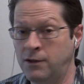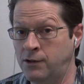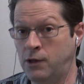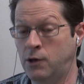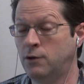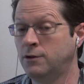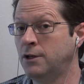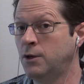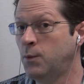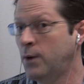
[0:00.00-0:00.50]
The
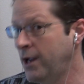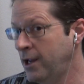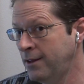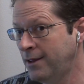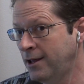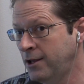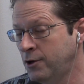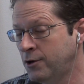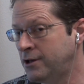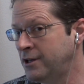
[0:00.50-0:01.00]
only way
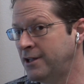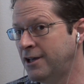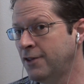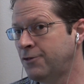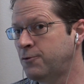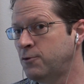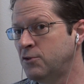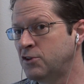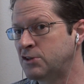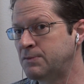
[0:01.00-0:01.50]
that you could
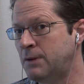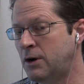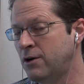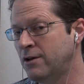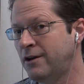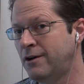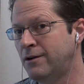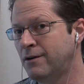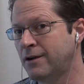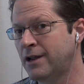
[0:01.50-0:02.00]
get through the
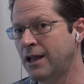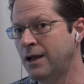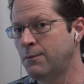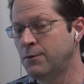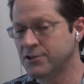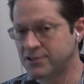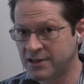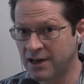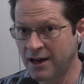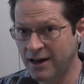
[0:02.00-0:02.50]
small narrow gate
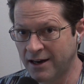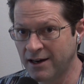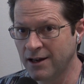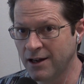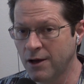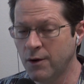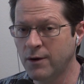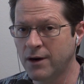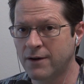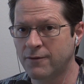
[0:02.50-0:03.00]
was to
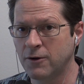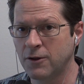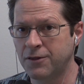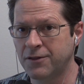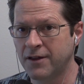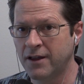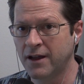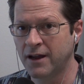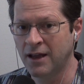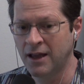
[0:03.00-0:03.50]
unload
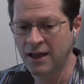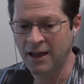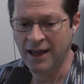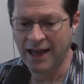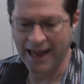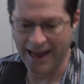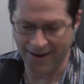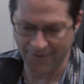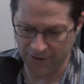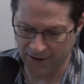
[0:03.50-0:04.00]
everything,
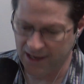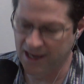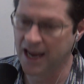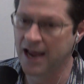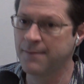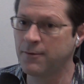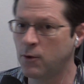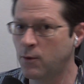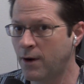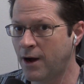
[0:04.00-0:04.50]
have the
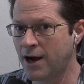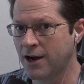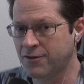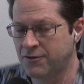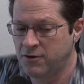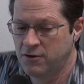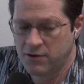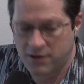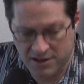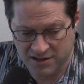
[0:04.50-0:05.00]
camel walk
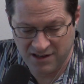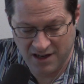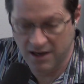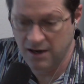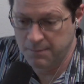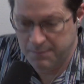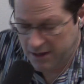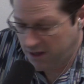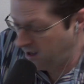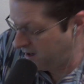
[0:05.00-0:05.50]
through, because then
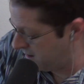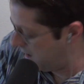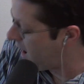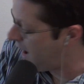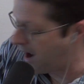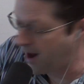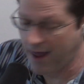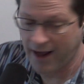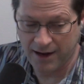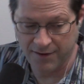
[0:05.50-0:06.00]
he'd be like, all
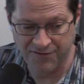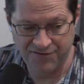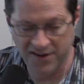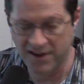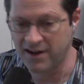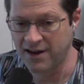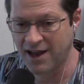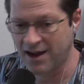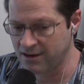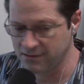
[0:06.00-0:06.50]
right, I can
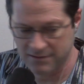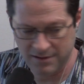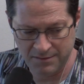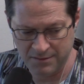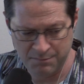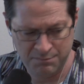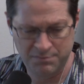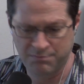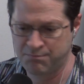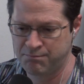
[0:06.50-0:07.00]
fit now.
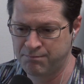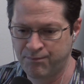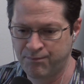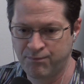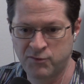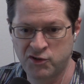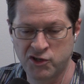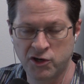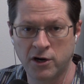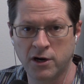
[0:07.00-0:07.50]
You
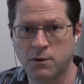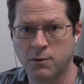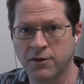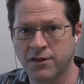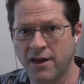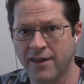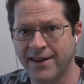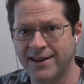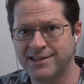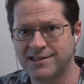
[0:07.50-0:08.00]
jerk
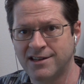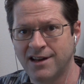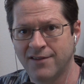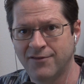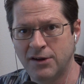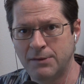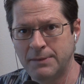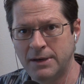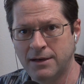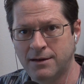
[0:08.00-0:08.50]
with all that
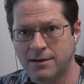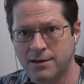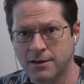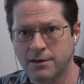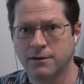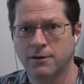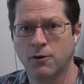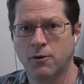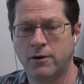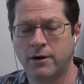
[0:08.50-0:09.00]
stuff on me.
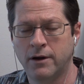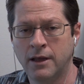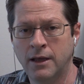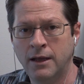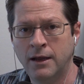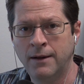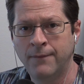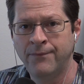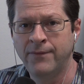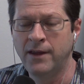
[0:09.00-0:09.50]
Good Lord.
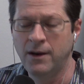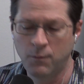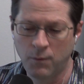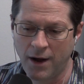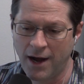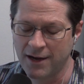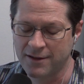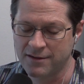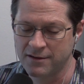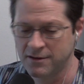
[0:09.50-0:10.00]
He'd
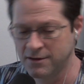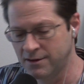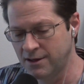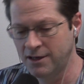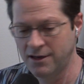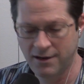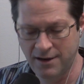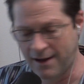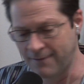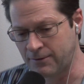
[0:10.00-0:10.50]
walk through, and
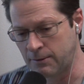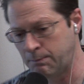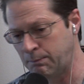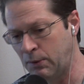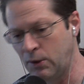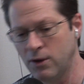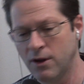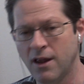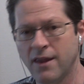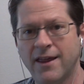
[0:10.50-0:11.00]
then you'd have to
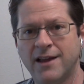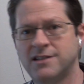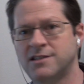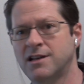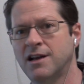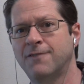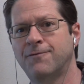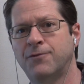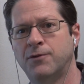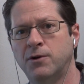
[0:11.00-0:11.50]
pull all that
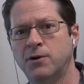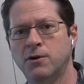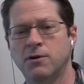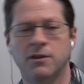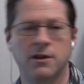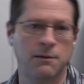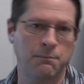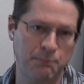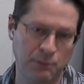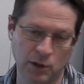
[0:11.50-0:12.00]
stuff through
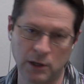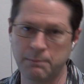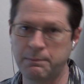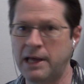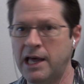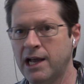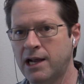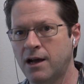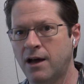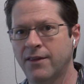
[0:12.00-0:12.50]
and then put it
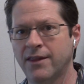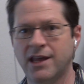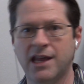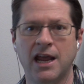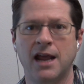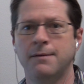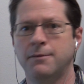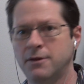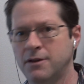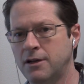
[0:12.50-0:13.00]
back on the
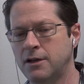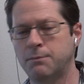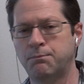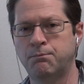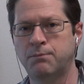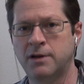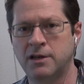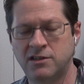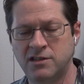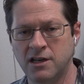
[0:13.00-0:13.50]
camel, and you could
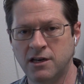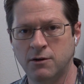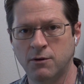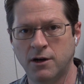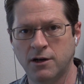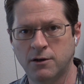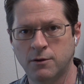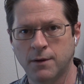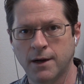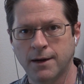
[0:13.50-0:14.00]
continue
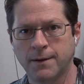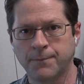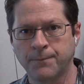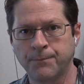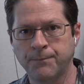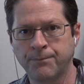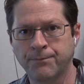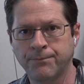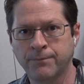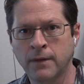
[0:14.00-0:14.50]
on your way.
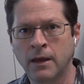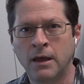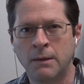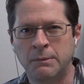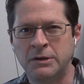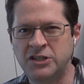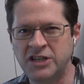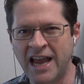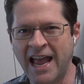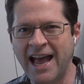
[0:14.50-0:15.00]

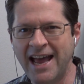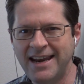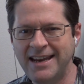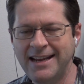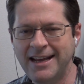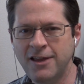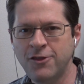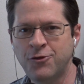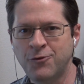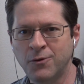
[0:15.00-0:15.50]
But you had to
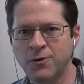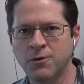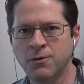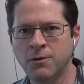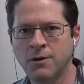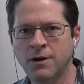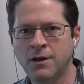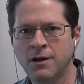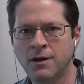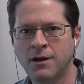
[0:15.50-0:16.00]
get
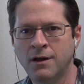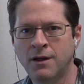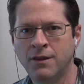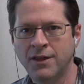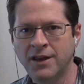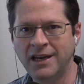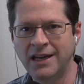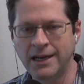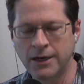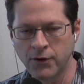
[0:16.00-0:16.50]
through
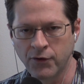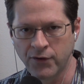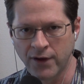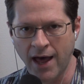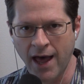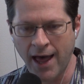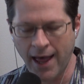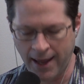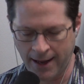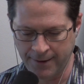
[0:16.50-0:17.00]
the needle's
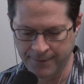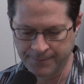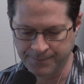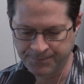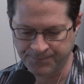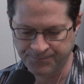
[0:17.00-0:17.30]
eye.